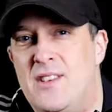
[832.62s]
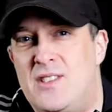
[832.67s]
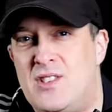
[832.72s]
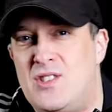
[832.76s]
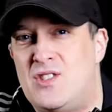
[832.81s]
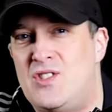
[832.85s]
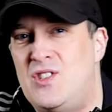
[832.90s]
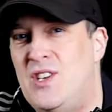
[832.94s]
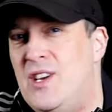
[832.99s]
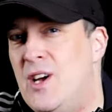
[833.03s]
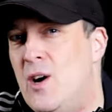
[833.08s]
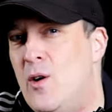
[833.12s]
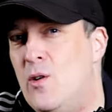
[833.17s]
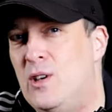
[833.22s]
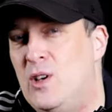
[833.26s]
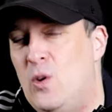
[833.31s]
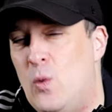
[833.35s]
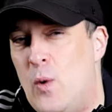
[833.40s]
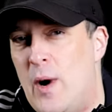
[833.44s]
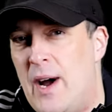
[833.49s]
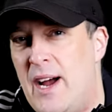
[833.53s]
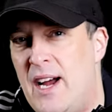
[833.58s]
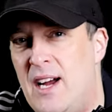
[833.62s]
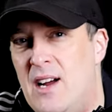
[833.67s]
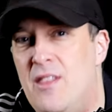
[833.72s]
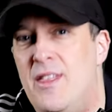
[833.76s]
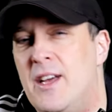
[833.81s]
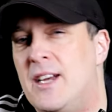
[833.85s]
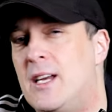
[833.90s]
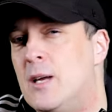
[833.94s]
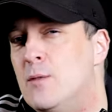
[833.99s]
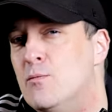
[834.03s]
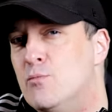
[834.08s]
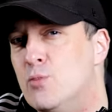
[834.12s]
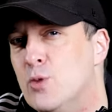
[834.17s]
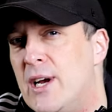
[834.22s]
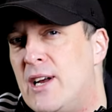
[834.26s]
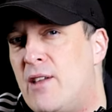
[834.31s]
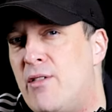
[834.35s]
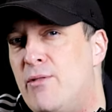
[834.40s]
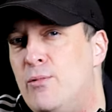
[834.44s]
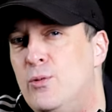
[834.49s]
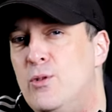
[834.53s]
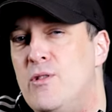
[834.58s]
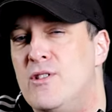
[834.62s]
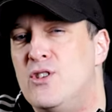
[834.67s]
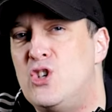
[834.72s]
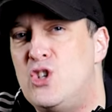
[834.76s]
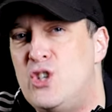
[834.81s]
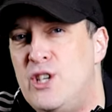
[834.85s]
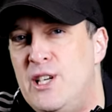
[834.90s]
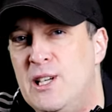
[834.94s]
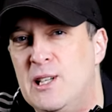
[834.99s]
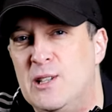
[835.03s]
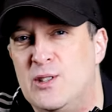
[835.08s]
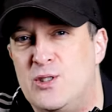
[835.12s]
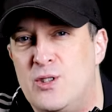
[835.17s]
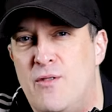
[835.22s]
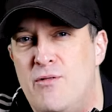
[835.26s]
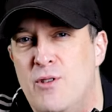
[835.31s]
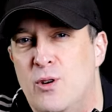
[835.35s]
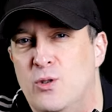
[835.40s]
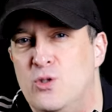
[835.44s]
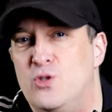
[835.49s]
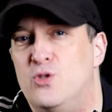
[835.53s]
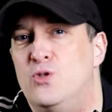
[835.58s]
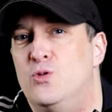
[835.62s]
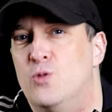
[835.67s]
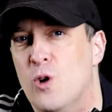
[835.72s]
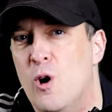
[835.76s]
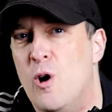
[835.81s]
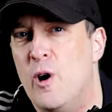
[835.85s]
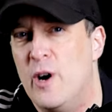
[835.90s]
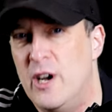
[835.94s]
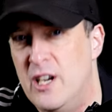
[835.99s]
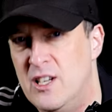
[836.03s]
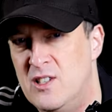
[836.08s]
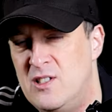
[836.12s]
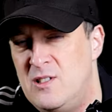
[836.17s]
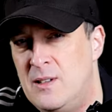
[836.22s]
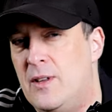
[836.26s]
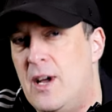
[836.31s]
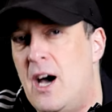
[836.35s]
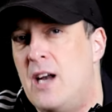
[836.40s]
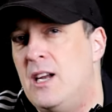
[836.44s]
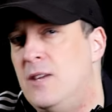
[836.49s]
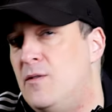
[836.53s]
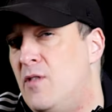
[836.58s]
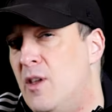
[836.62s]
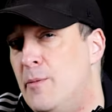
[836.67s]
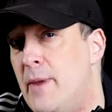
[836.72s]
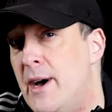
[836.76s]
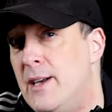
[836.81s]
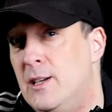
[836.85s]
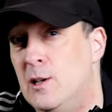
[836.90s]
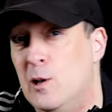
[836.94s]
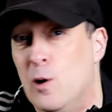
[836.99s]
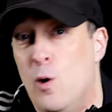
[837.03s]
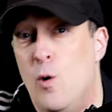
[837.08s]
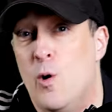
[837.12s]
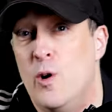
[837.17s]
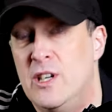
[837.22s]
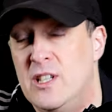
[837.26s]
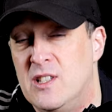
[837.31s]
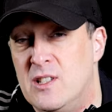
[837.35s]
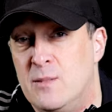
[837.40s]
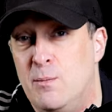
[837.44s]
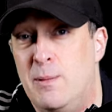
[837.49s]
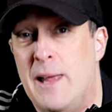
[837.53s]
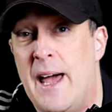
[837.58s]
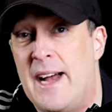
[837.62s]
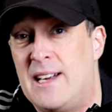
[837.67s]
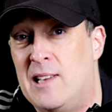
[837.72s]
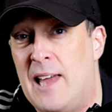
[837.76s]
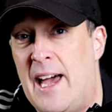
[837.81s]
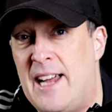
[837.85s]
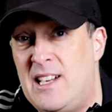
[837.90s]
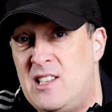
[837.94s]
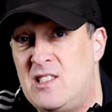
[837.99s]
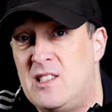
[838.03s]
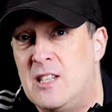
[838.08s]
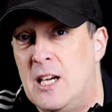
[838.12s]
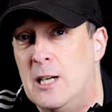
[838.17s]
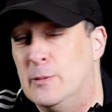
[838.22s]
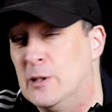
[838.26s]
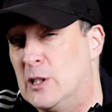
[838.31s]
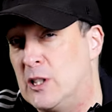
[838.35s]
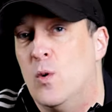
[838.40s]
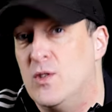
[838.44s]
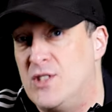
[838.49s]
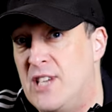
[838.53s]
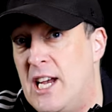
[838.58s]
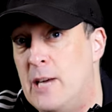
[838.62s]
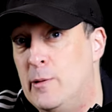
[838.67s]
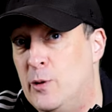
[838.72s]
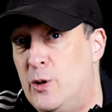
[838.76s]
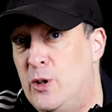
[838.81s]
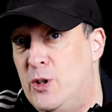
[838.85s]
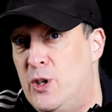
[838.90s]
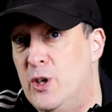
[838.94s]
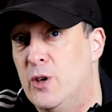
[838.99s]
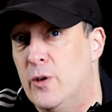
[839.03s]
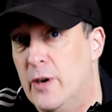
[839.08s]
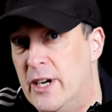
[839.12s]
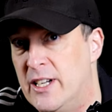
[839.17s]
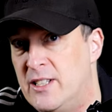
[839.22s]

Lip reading: this is the only way they can break through the shields of those droids. Not even the Mandalorian's black lightsaber was able to do